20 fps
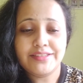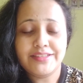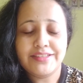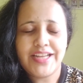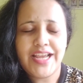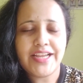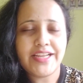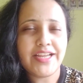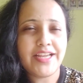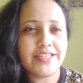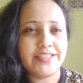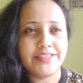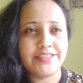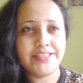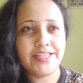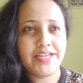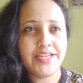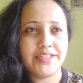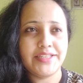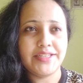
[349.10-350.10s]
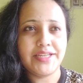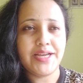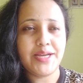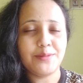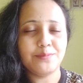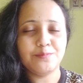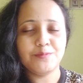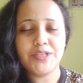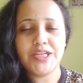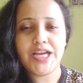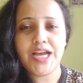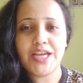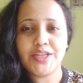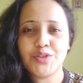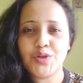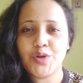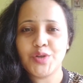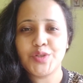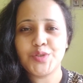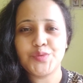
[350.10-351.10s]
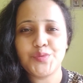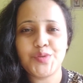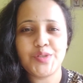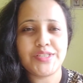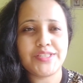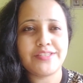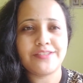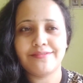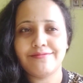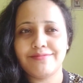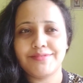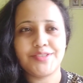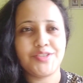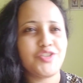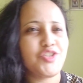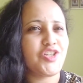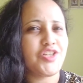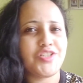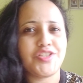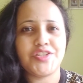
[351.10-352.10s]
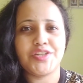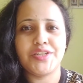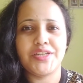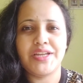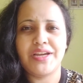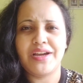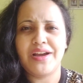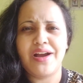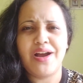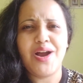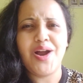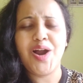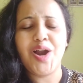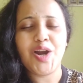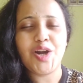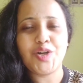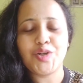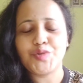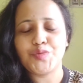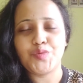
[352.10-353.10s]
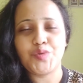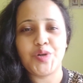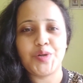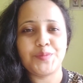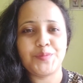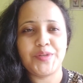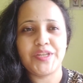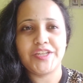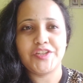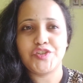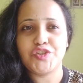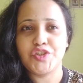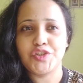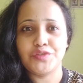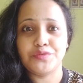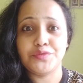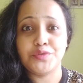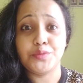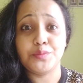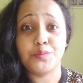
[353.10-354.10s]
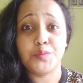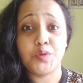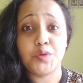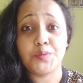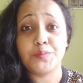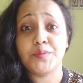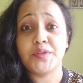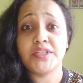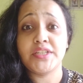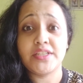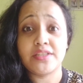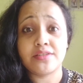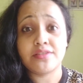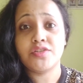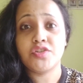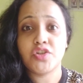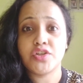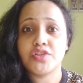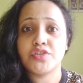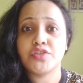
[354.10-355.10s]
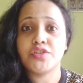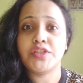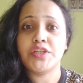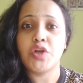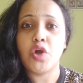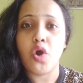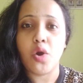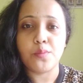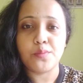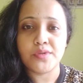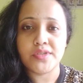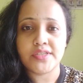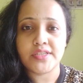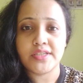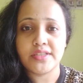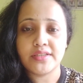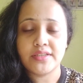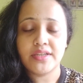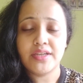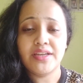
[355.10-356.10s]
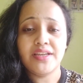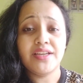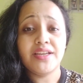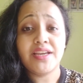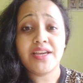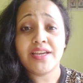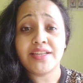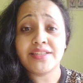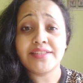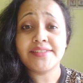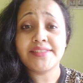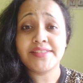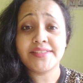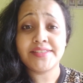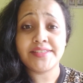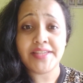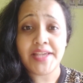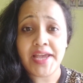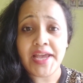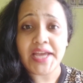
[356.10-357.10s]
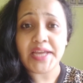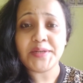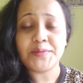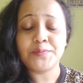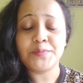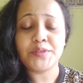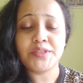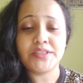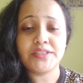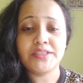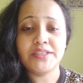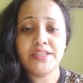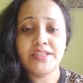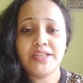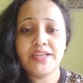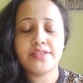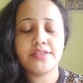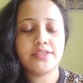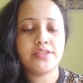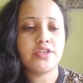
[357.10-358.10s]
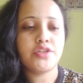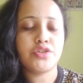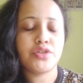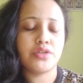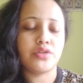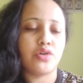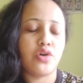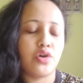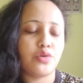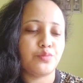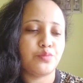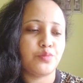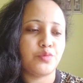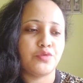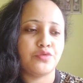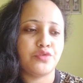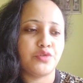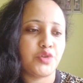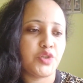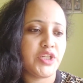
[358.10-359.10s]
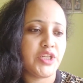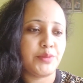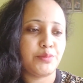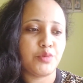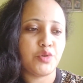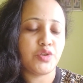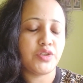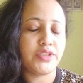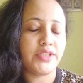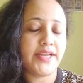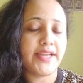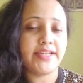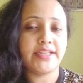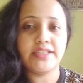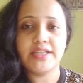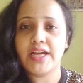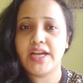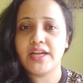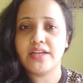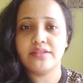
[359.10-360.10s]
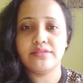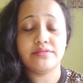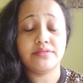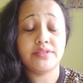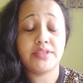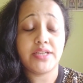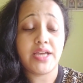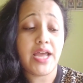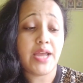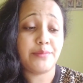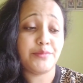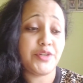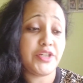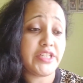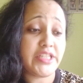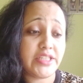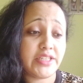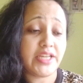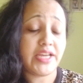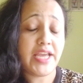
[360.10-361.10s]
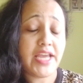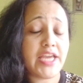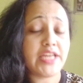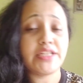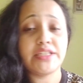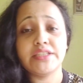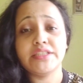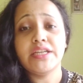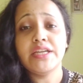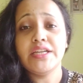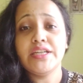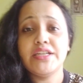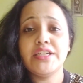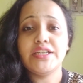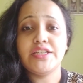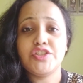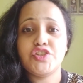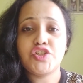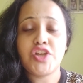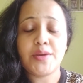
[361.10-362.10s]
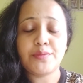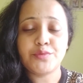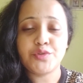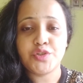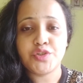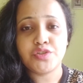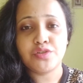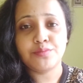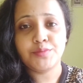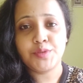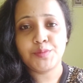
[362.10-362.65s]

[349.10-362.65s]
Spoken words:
like I said, I thought it was just a heartwarming, cheerful book, but it's just the opposite. It is sad, but it's such a thought-provoking book. Like, I'm reading the end chapters of